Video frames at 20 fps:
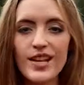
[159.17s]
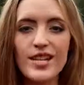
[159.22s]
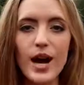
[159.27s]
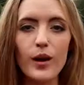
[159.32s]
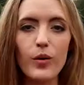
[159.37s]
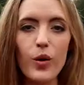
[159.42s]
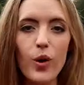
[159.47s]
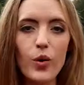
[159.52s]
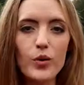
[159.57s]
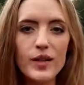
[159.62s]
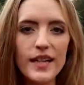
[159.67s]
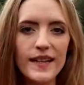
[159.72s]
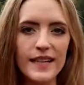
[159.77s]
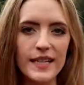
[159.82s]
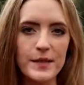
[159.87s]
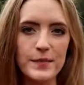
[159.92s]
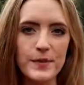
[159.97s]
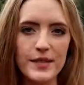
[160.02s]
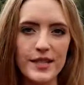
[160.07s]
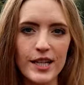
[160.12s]
Now holding
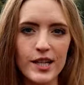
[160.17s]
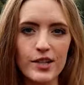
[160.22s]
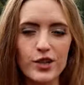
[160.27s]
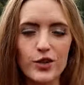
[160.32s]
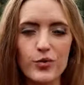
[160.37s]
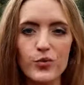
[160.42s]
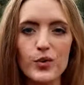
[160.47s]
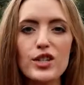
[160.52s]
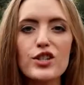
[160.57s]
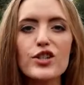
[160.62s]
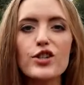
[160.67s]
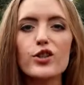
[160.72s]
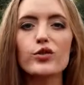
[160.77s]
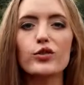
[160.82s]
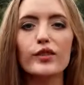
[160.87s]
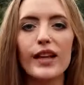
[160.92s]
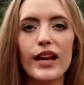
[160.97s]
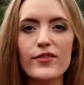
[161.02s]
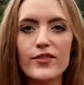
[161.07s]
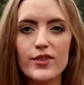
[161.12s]
this position, reach your
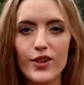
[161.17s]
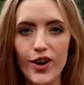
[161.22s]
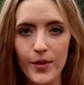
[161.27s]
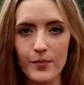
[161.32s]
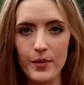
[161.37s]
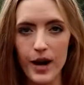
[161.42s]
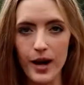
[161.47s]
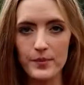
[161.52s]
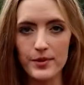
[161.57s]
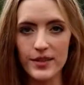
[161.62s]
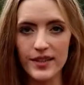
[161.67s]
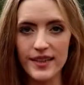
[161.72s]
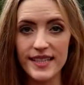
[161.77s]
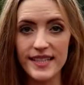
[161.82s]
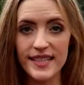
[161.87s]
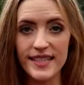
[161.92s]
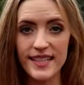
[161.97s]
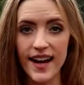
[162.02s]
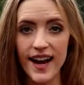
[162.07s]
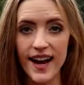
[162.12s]
left arm up to the
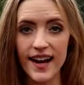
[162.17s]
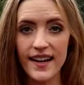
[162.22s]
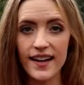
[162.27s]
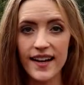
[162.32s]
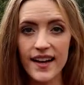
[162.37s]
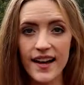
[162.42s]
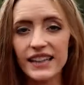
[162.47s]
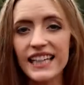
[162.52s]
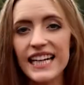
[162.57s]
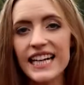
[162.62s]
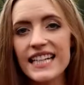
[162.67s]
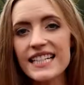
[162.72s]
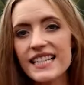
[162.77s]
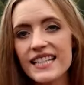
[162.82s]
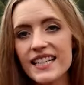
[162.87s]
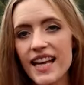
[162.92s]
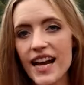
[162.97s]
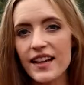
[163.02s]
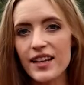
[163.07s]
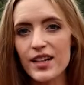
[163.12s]
sky. Lean
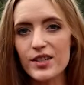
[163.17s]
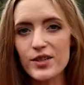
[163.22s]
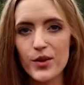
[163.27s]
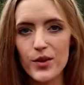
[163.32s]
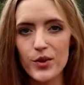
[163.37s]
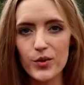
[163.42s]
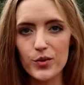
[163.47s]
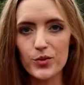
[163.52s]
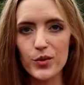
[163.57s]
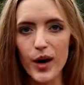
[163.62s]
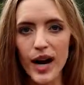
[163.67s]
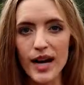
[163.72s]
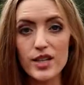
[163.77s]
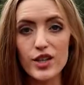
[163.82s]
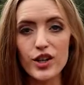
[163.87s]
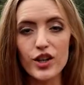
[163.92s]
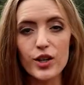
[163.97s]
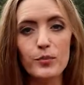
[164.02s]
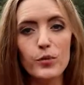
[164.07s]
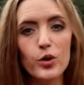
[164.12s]
slightly to the right,
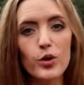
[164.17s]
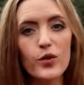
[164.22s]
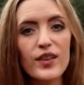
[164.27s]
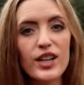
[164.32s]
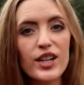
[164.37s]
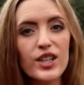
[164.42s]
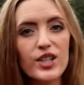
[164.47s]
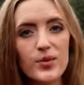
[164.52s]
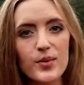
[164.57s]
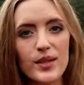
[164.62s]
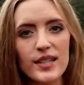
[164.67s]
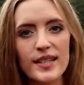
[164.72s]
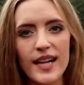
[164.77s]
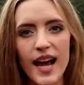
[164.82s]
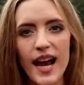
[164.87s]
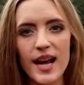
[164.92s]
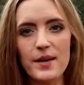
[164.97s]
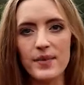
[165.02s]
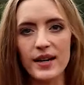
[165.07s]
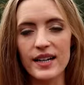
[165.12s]
so you're moving into a
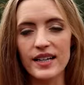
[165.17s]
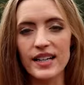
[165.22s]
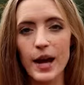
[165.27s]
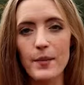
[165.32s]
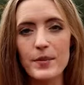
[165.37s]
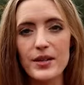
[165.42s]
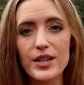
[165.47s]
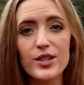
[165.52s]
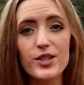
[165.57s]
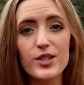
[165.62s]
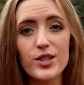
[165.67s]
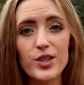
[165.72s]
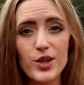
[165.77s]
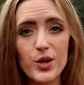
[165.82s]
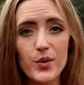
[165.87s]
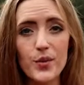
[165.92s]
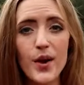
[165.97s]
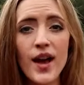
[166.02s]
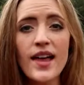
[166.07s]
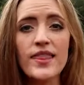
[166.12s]
side bend, coming
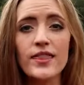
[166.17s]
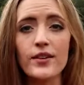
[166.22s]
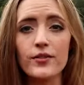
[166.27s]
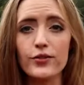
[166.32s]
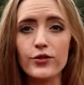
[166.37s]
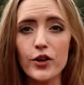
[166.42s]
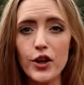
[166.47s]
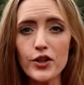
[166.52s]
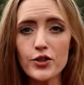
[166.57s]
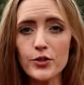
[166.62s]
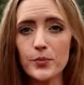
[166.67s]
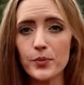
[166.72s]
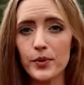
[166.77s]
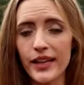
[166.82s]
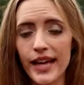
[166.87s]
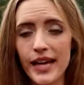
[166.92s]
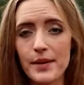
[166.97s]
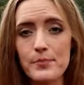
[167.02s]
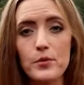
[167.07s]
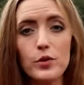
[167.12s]
into the frontal
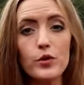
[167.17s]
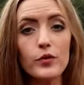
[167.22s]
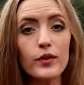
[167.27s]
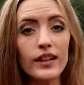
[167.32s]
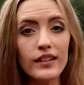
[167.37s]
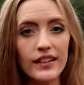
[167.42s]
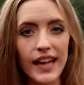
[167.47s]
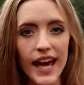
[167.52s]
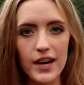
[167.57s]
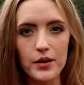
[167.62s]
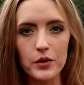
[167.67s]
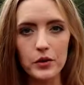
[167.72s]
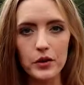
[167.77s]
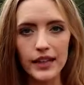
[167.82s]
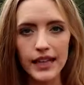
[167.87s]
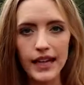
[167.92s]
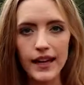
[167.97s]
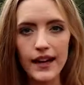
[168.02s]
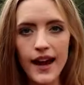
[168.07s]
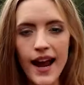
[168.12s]
plane, moving
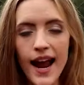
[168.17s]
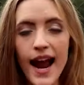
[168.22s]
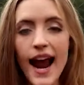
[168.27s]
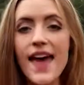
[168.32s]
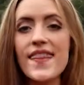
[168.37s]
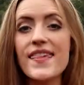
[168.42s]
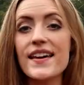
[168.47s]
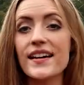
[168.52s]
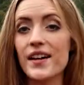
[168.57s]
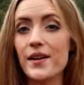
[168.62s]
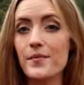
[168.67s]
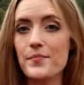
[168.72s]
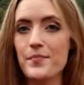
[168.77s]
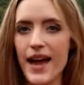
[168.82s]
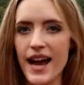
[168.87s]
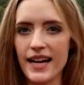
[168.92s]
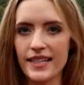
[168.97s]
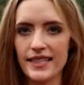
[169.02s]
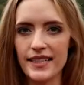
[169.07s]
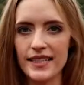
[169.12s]
laterally, and then come
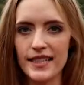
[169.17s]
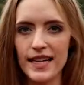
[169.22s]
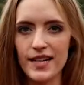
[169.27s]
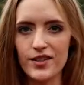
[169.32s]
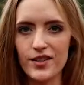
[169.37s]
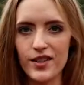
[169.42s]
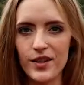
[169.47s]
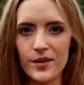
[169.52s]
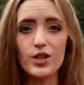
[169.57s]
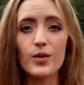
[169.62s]
back to center.